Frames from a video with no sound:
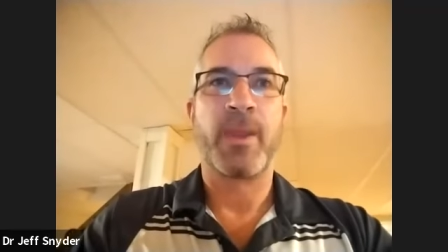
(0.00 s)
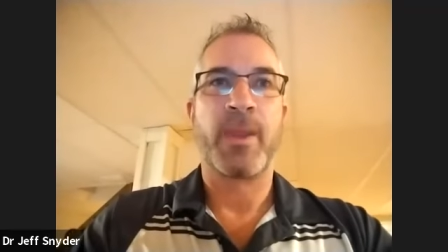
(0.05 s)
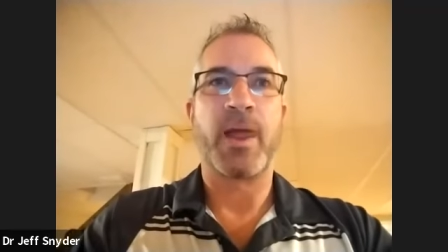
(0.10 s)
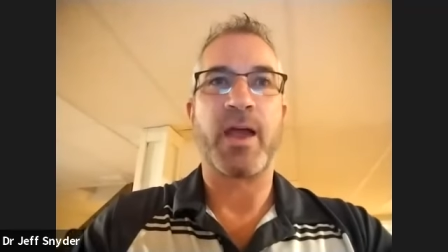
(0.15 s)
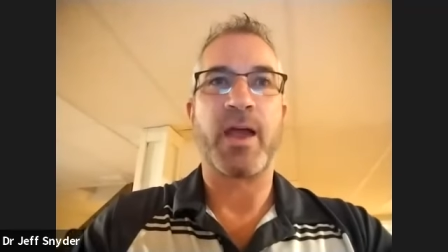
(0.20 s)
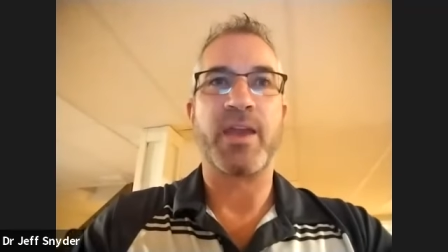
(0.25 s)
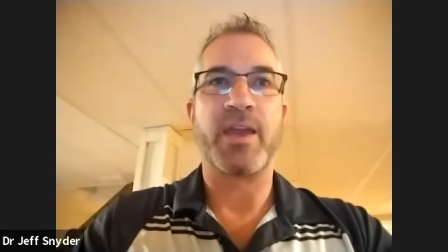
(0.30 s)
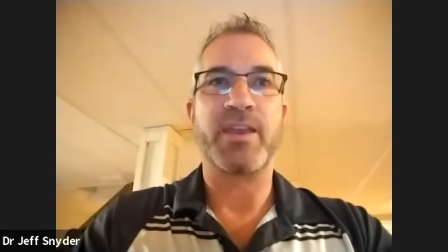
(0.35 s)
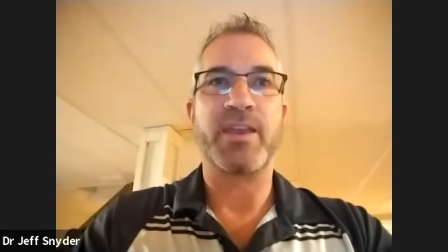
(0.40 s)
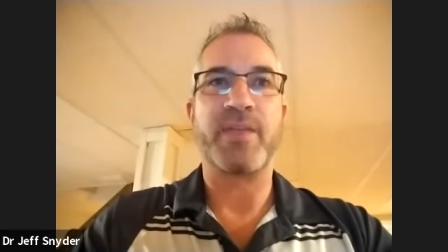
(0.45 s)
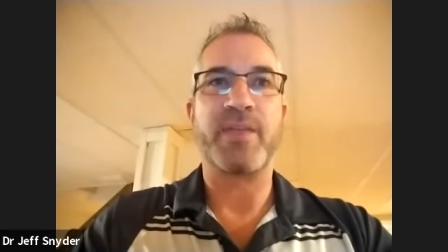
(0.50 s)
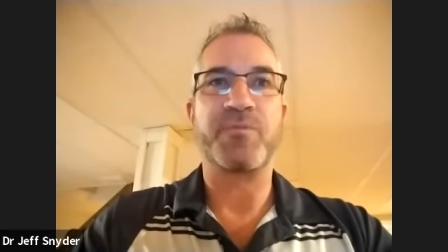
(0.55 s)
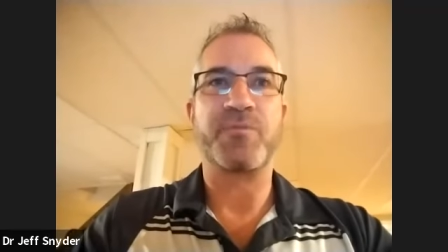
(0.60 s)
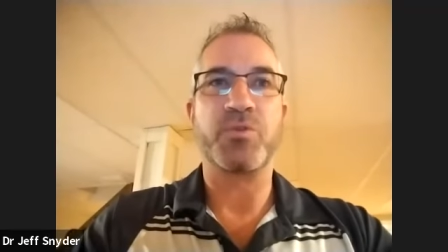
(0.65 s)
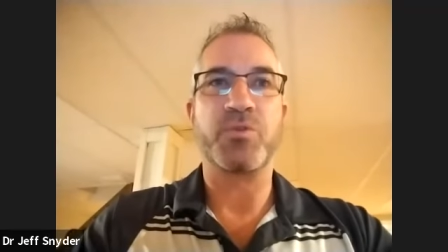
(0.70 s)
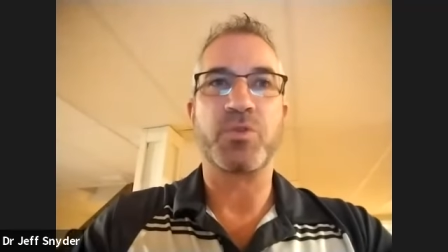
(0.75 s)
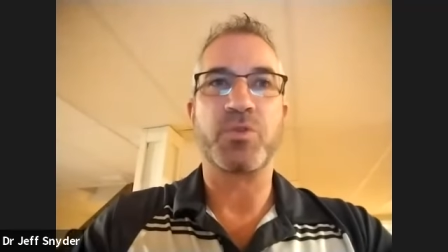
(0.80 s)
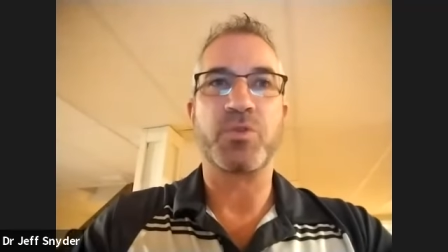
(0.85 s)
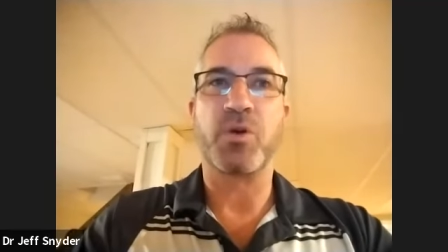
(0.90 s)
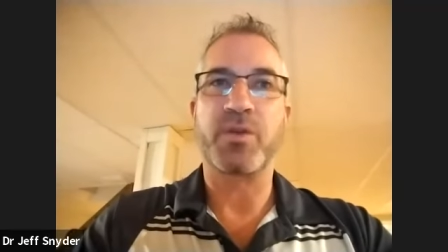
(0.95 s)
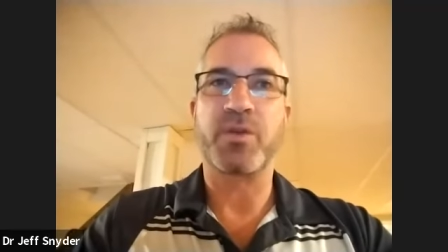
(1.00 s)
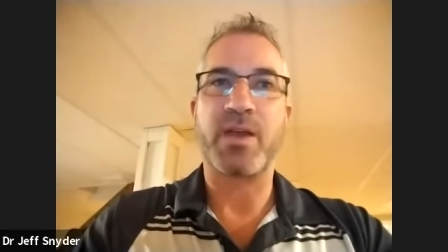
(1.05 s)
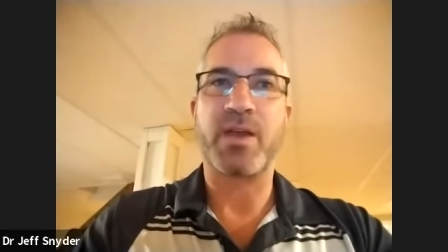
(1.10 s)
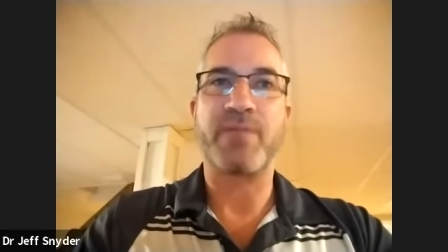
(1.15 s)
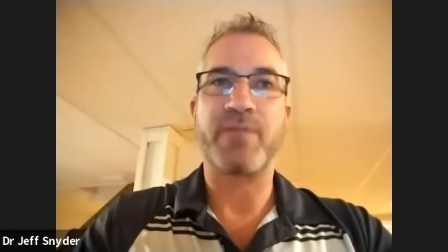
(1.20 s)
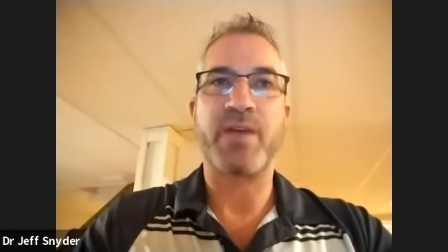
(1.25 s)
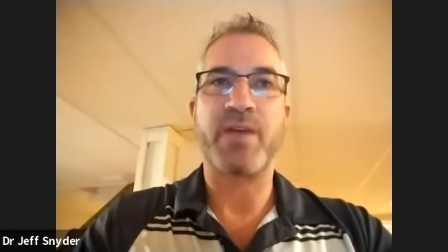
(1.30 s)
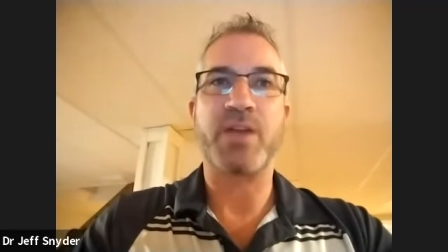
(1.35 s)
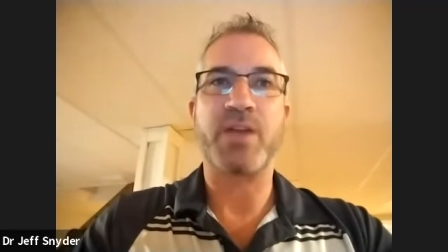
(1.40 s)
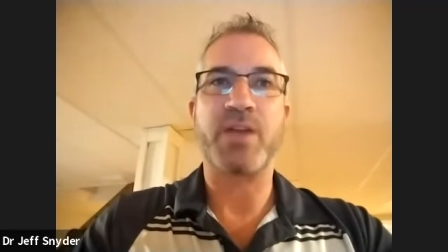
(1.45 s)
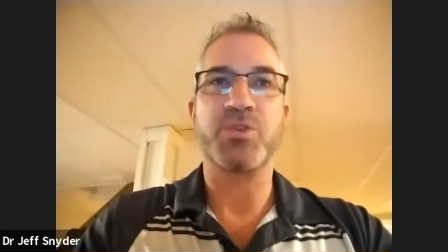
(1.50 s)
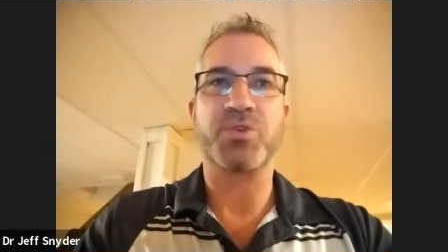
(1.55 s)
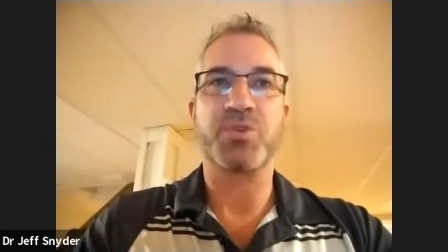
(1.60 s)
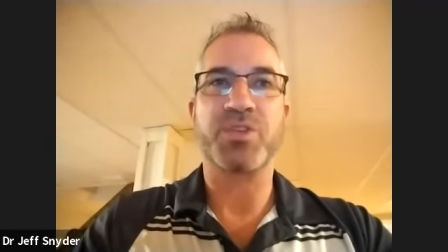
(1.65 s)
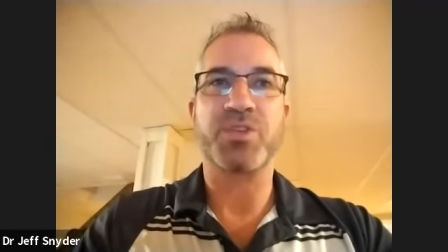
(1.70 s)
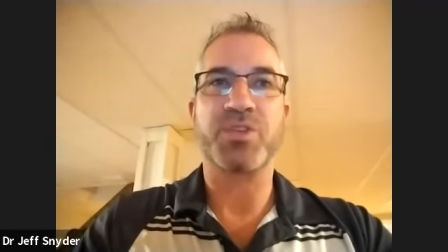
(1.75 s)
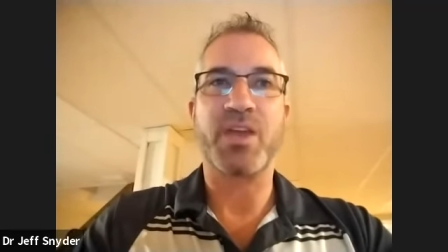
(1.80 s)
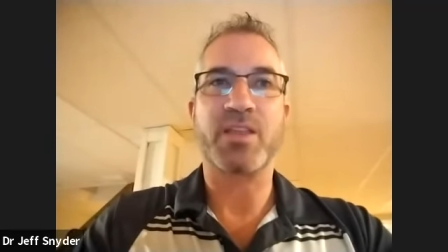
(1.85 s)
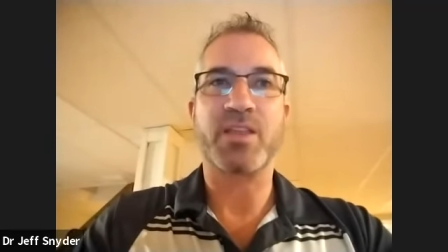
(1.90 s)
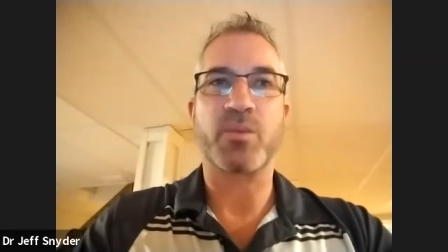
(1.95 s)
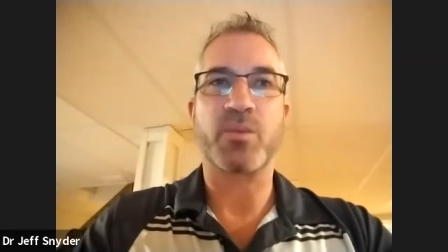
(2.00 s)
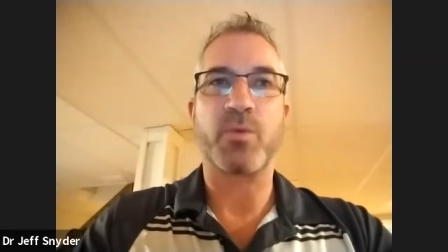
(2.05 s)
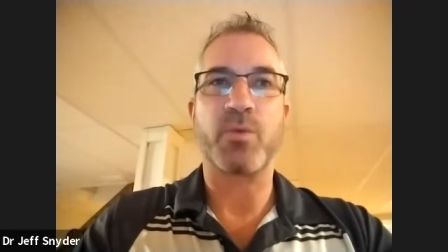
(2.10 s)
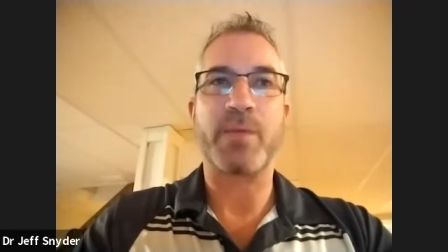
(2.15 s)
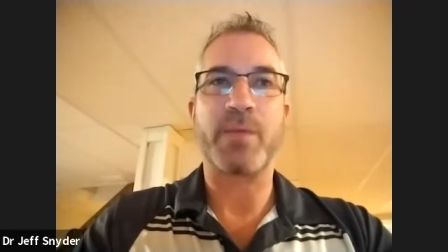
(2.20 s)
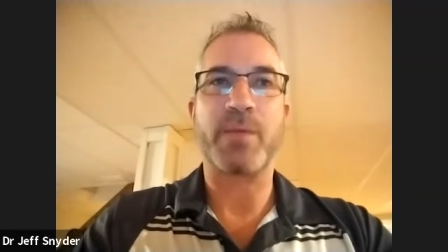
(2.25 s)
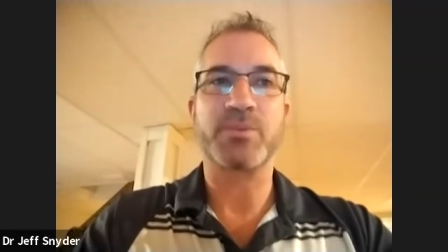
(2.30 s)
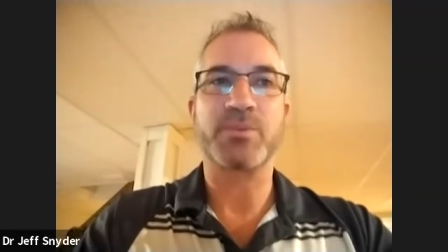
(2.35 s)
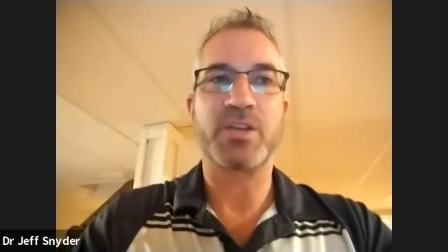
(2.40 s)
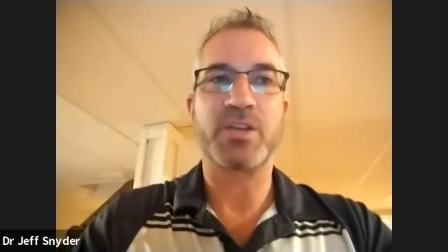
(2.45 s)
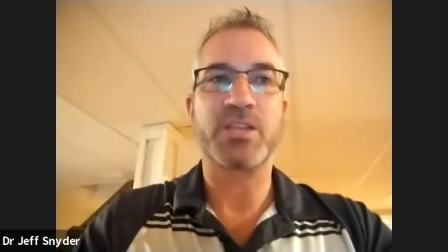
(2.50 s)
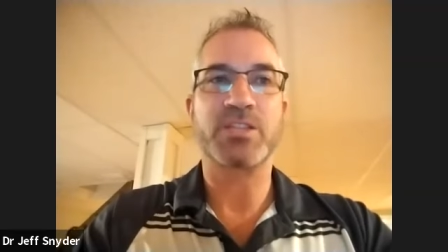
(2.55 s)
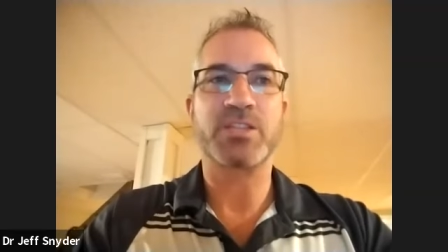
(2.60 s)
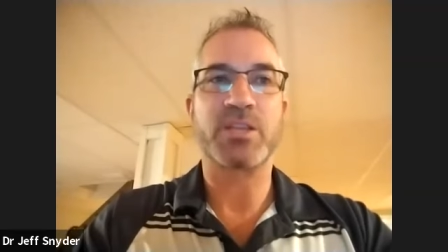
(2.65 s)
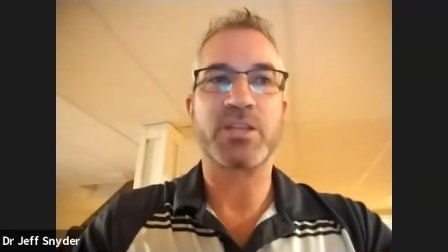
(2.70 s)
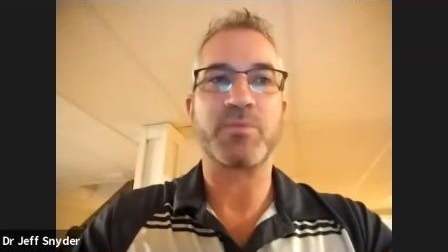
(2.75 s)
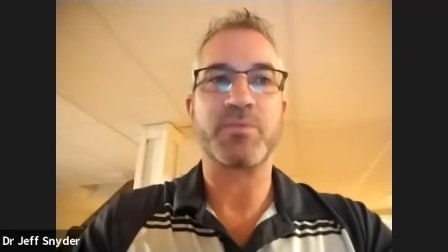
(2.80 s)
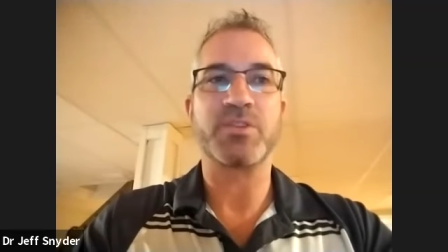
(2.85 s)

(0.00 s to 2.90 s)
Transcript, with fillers: And if you don't have that, you can take the website that's going